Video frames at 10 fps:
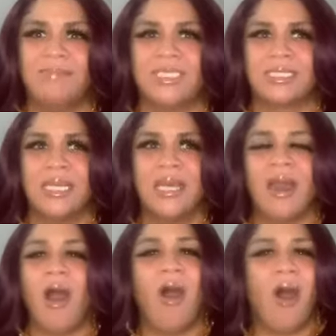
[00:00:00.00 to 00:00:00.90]
just
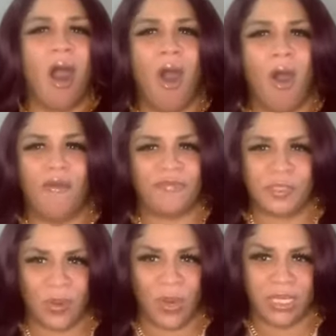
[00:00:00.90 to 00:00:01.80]
all off
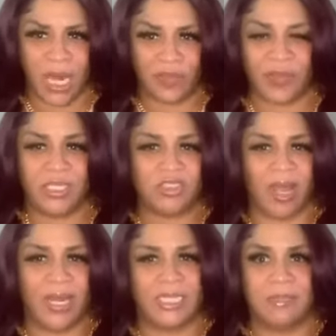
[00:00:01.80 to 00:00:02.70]
doing nothing,
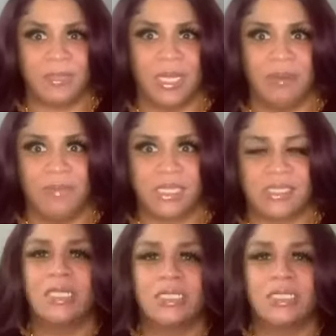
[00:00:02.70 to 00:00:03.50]
trying not to be in the mix-up.